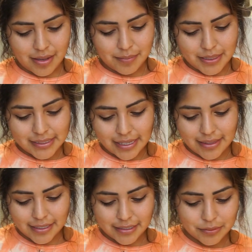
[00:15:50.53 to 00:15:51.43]
Plus, I
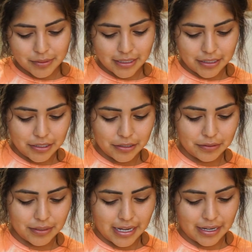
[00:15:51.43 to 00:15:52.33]
think it's really
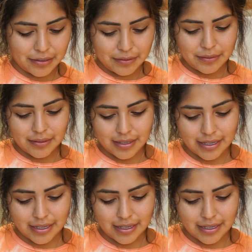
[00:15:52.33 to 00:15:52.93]
cute how